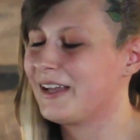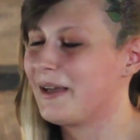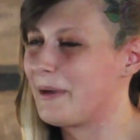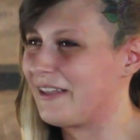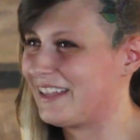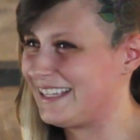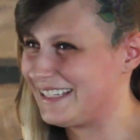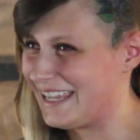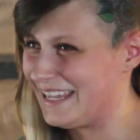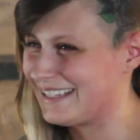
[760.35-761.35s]
about these
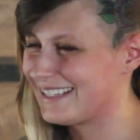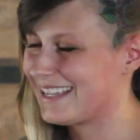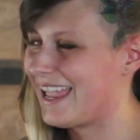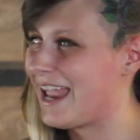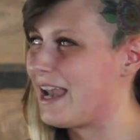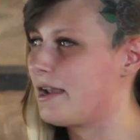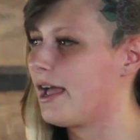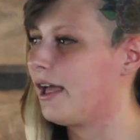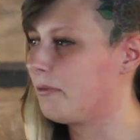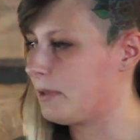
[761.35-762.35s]
things and
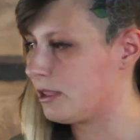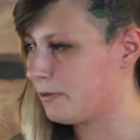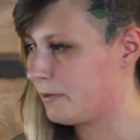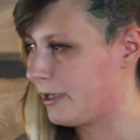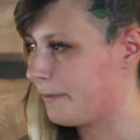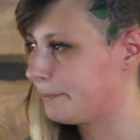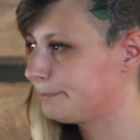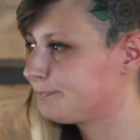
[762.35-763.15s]
help me through them.